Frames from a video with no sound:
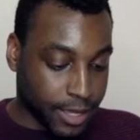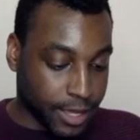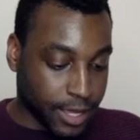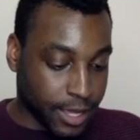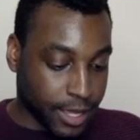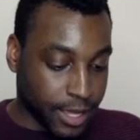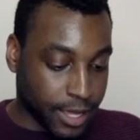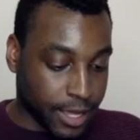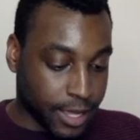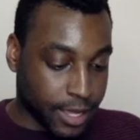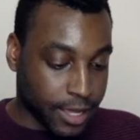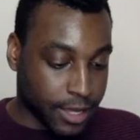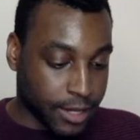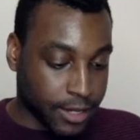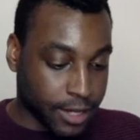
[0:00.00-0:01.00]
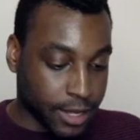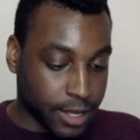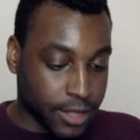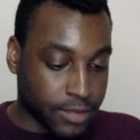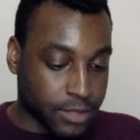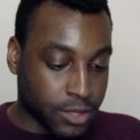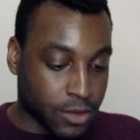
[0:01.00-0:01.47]
And
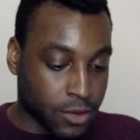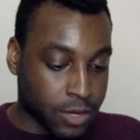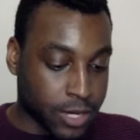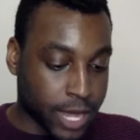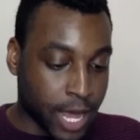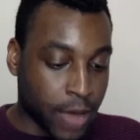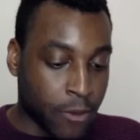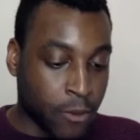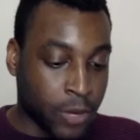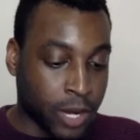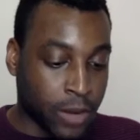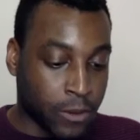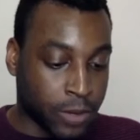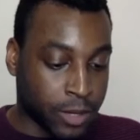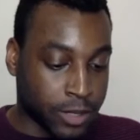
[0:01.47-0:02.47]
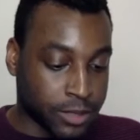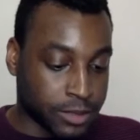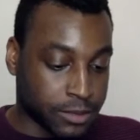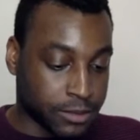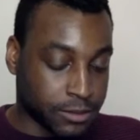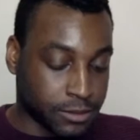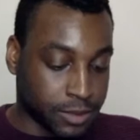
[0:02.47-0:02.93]
so now what I want to
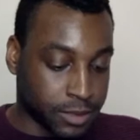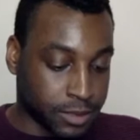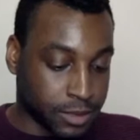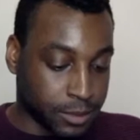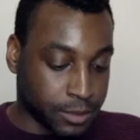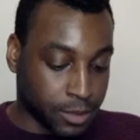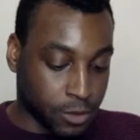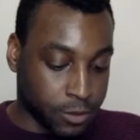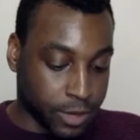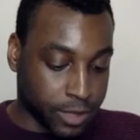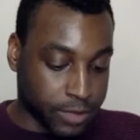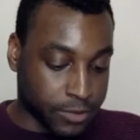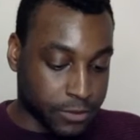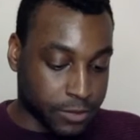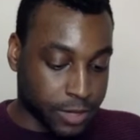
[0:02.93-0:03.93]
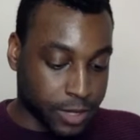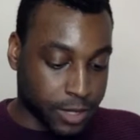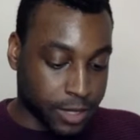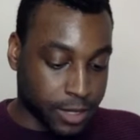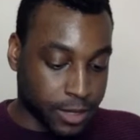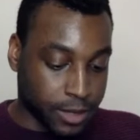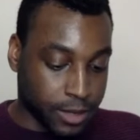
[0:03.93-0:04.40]
do is, let me go back to
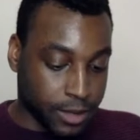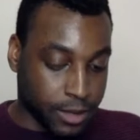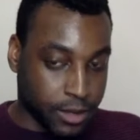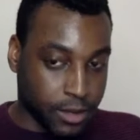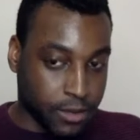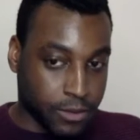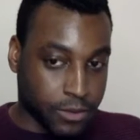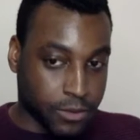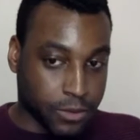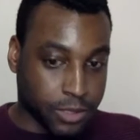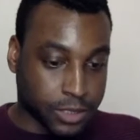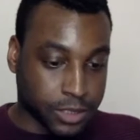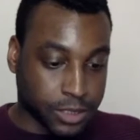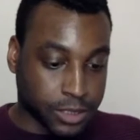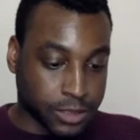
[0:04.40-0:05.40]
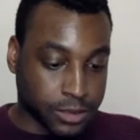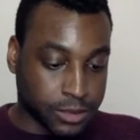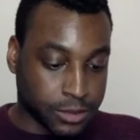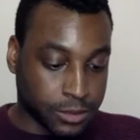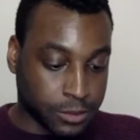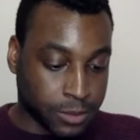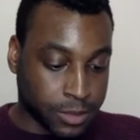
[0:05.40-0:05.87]
my other
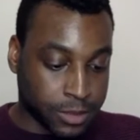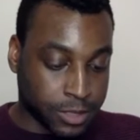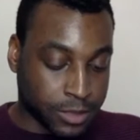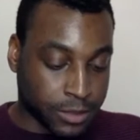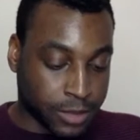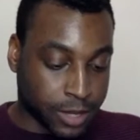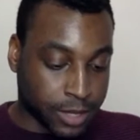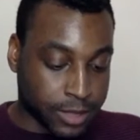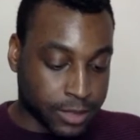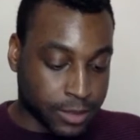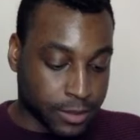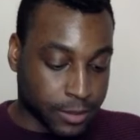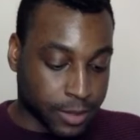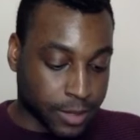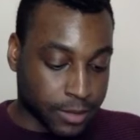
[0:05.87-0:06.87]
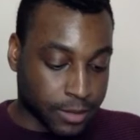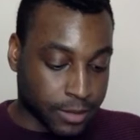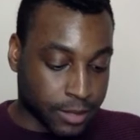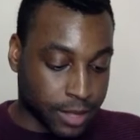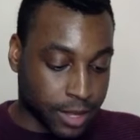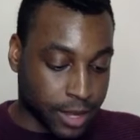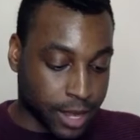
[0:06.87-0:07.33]
questions, the ones that you guys
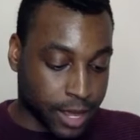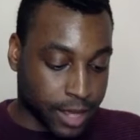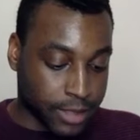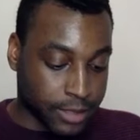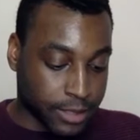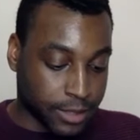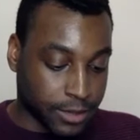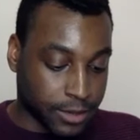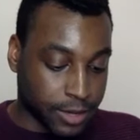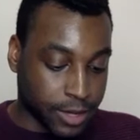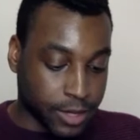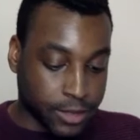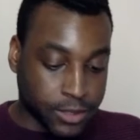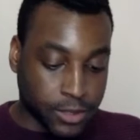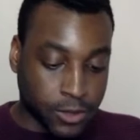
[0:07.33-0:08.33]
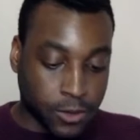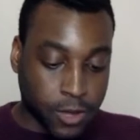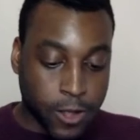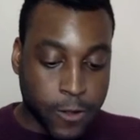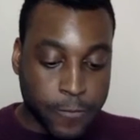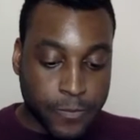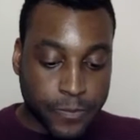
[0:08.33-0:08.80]
had asked here. So,
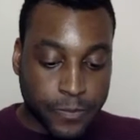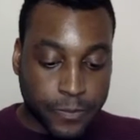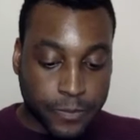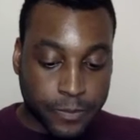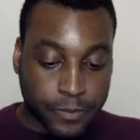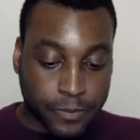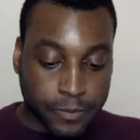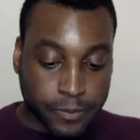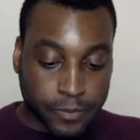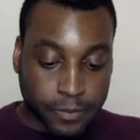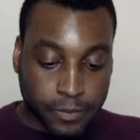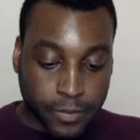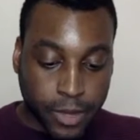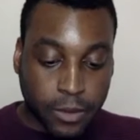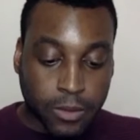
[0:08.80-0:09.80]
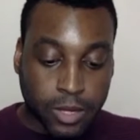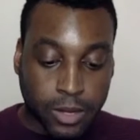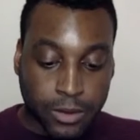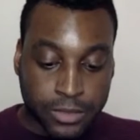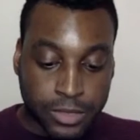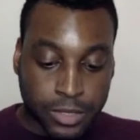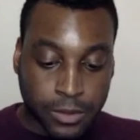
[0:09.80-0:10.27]
oh,
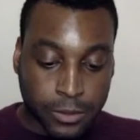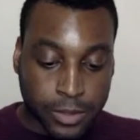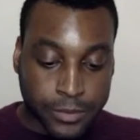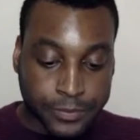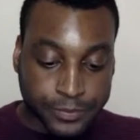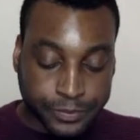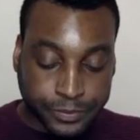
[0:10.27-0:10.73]
here's a good one.